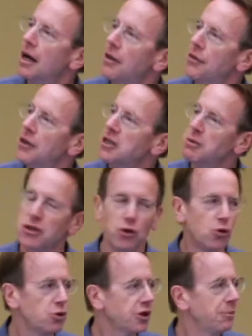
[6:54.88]
This was
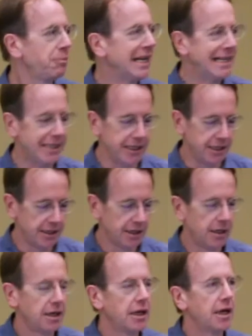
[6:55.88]
all completed
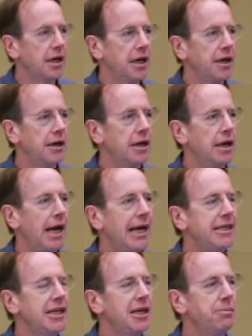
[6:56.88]
in
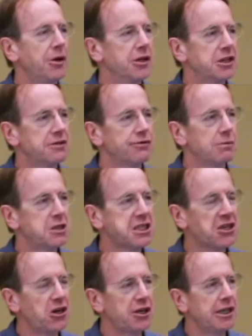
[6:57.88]
18 months, from
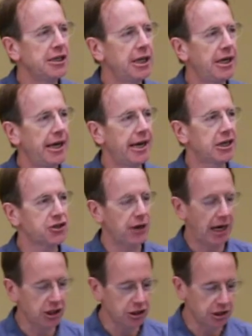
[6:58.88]
starting DNA
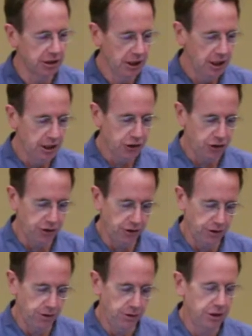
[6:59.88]
extraction
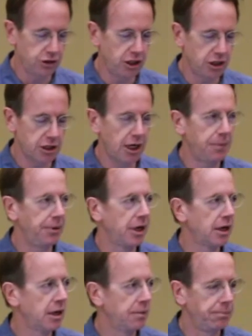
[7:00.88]
to the
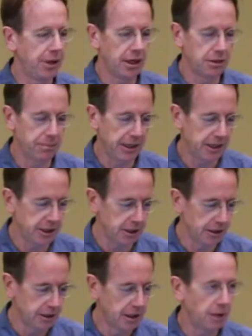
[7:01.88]
genotyping being
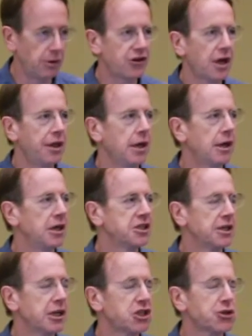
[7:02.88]
completed, which I think is
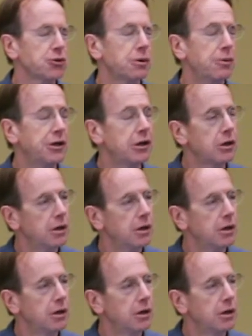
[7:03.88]
when you